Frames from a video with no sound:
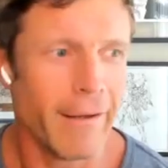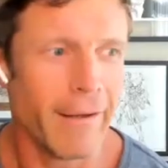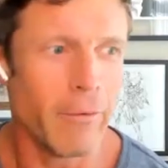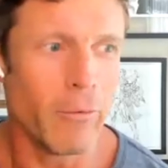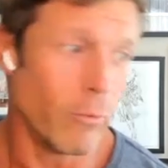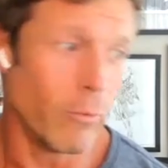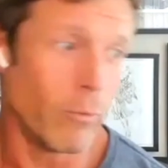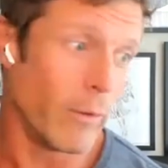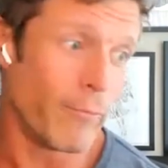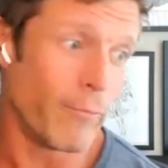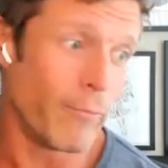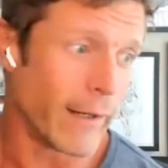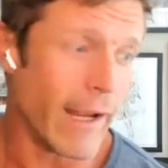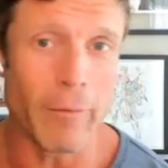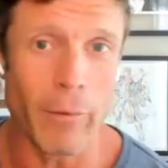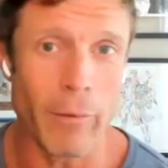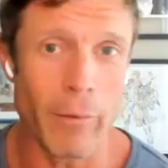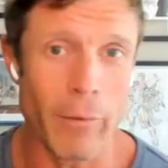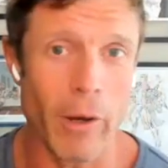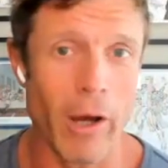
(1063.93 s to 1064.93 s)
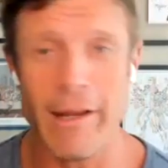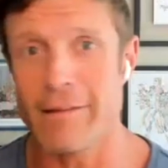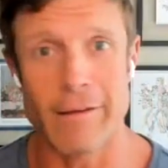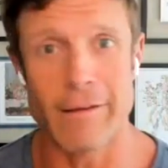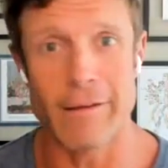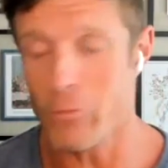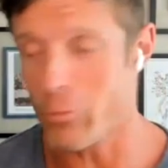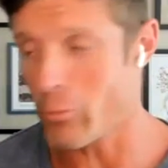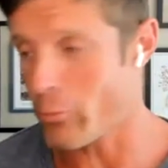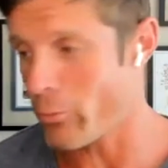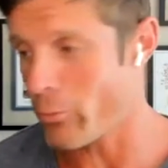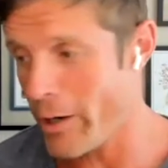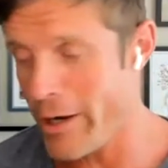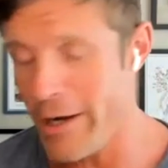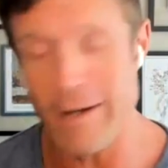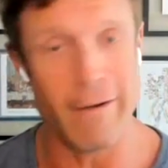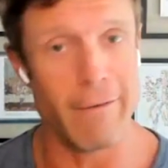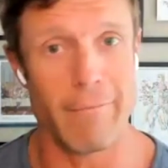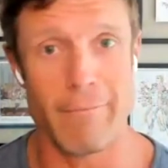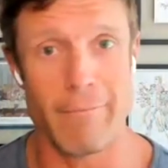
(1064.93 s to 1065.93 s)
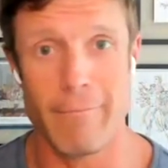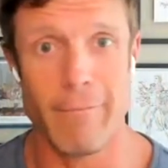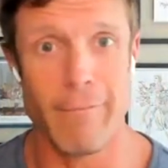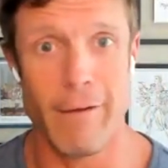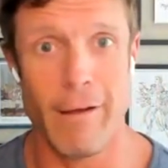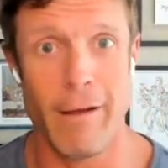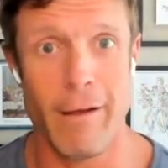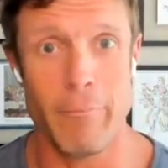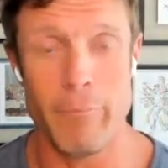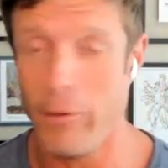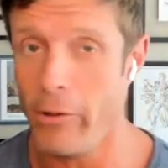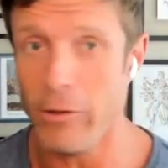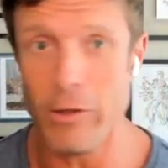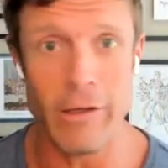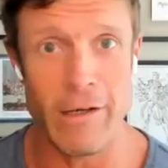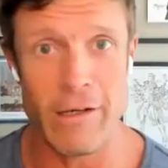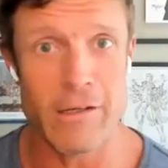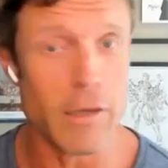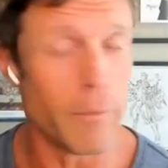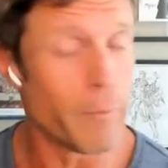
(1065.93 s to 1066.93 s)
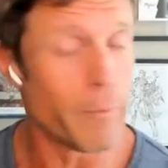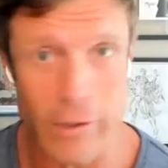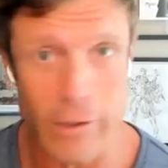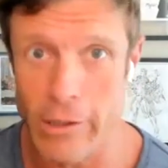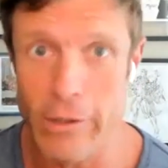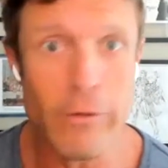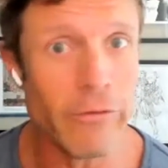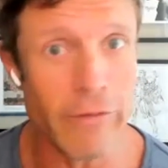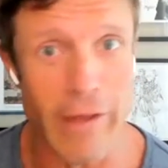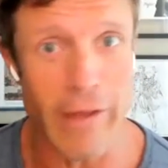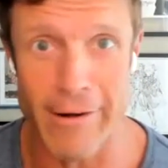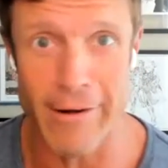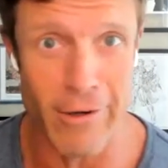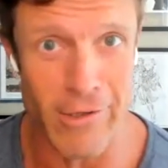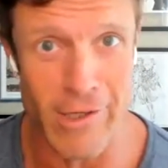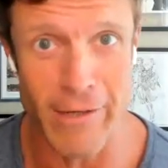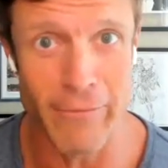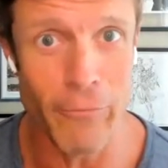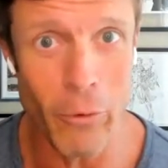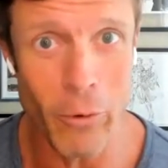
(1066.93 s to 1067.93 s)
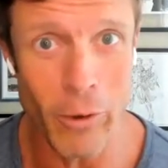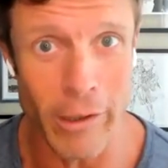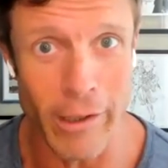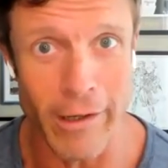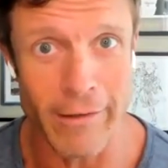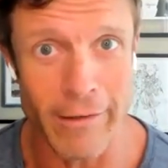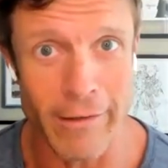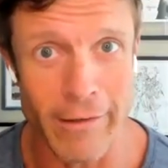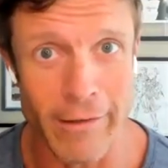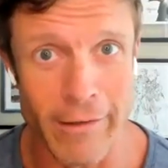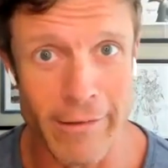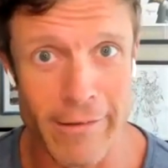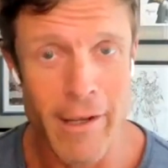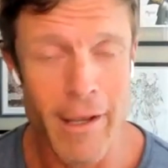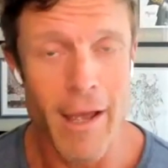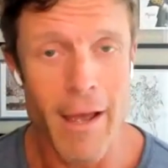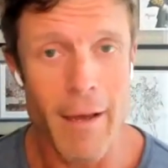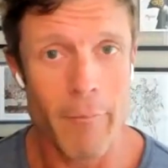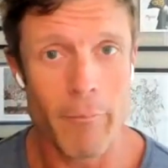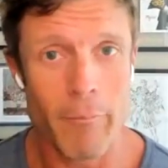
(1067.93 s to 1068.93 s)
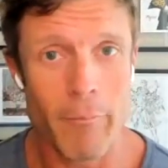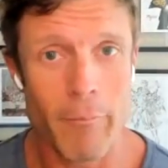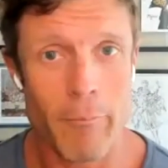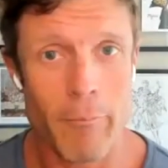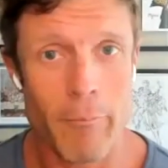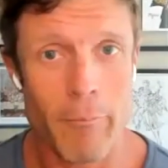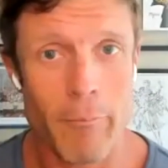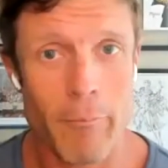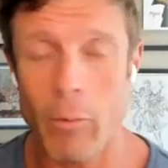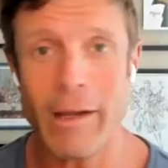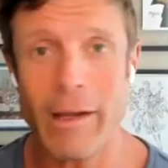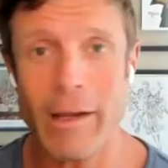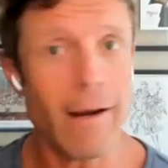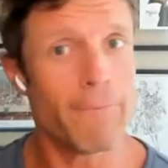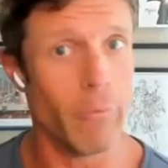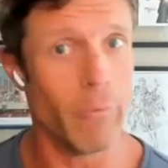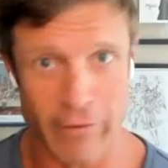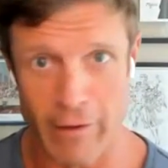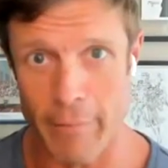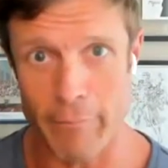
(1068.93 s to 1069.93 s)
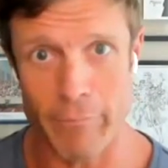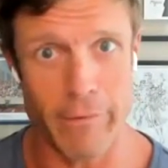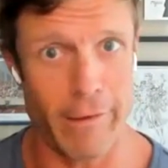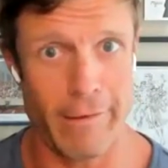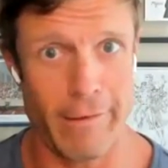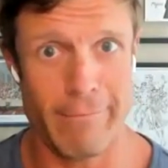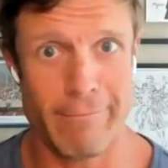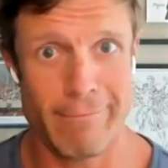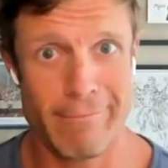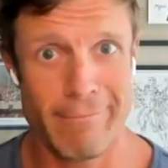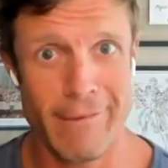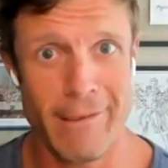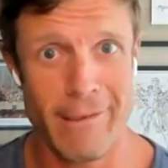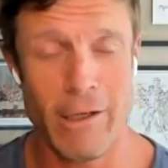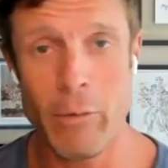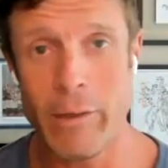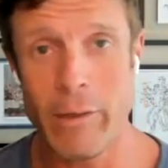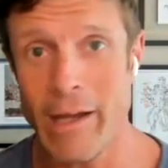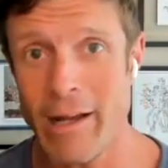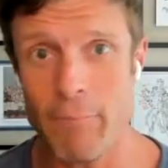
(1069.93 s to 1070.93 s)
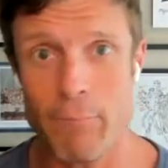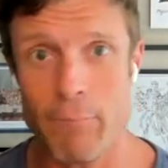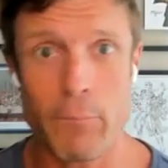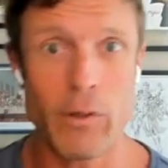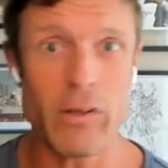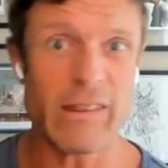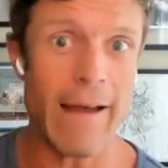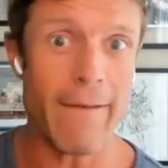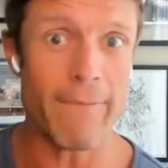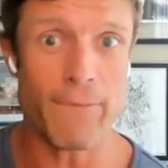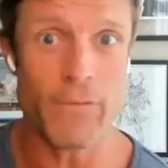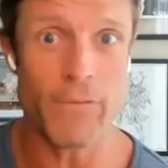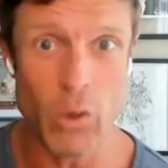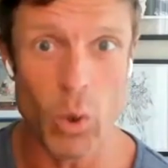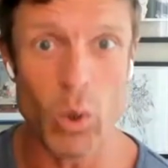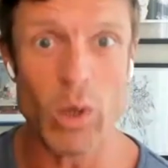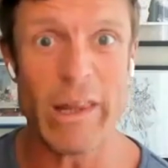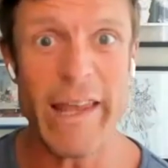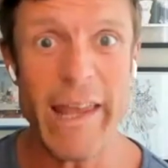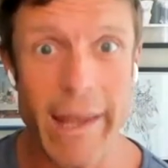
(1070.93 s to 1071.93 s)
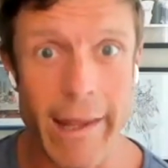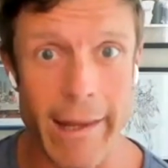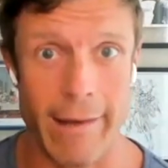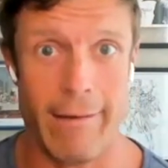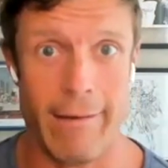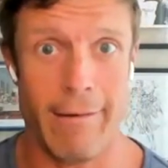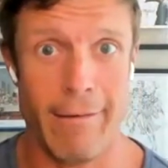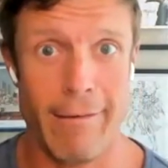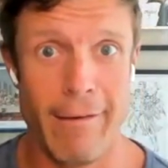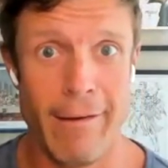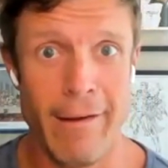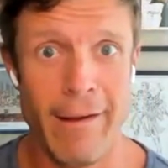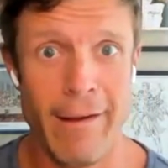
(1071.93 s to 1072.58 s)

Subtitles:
we forget that our body has a great ability to produce energy for us, but we got to feed it with something. You know, we got to put that fuel in,